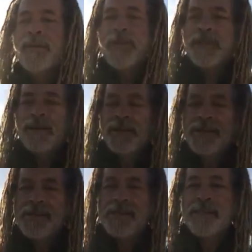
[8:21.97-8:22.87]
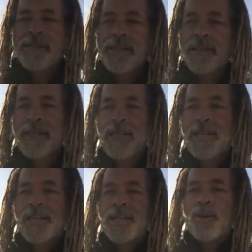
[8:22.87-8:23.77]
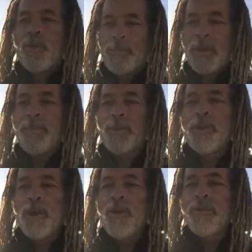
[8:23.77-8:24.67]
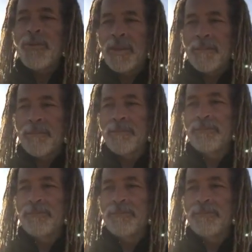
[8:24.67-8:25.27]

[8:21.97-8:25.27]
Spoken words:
Because what people know of him